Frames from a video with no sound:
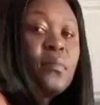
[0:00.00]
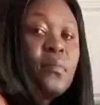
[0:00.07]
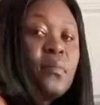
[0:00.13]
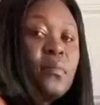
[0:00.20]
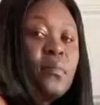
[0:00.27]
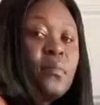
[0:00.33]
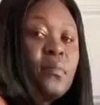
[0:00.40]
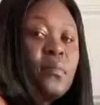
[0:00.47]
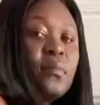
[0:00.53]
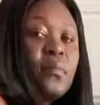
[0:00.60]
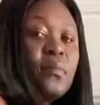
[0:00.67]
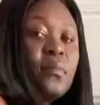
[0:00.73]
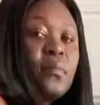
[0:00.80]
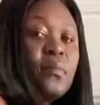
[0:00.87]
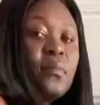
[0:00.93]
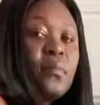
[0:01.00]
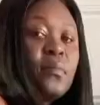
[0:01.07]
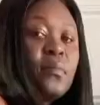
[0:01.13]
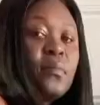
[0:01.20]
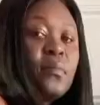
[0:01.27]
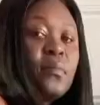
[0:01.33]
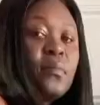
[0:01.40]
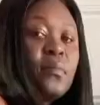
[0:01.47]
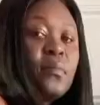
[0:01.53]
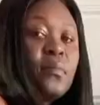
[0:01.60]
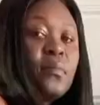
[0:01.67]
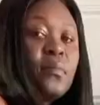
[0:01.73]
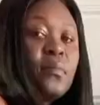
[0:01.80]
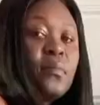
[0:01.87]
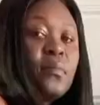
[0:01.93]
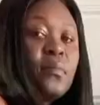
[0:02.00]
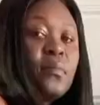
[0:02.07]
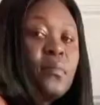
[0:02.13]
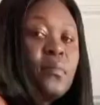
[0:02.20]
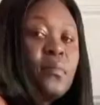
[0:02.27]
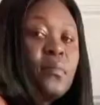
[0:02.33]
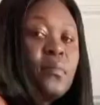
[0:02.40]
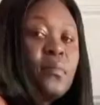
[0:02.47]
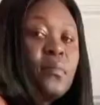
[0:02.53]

(no one is talking)